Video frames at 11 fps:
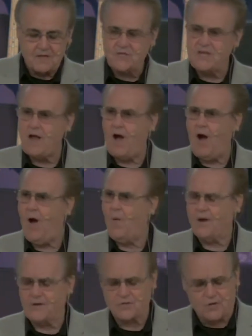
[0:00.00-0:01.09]
See,
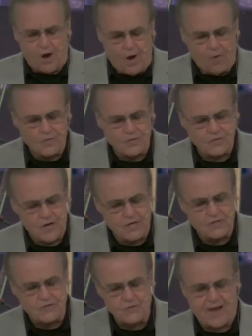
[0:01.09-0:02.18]
always causes
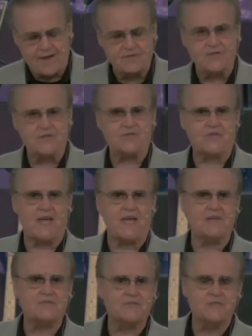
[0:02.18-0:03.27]
us to have
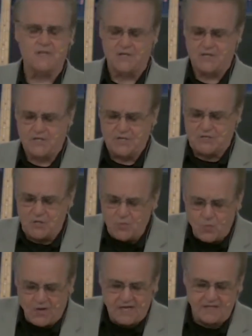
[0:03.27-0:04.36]
success, to
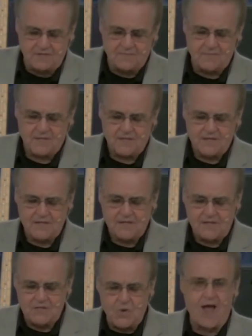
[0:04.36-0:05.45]
win,
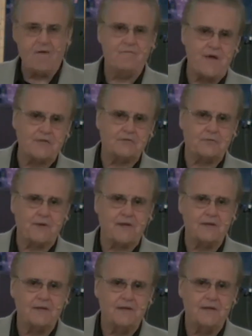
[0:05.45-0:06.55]
to have
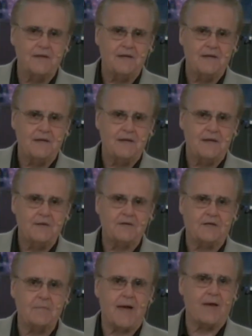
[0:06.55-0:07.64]
victory, and to
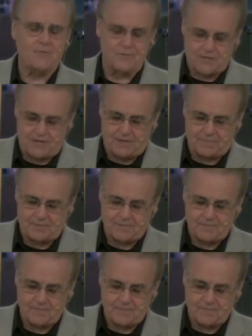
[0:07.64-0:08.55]
come out on top.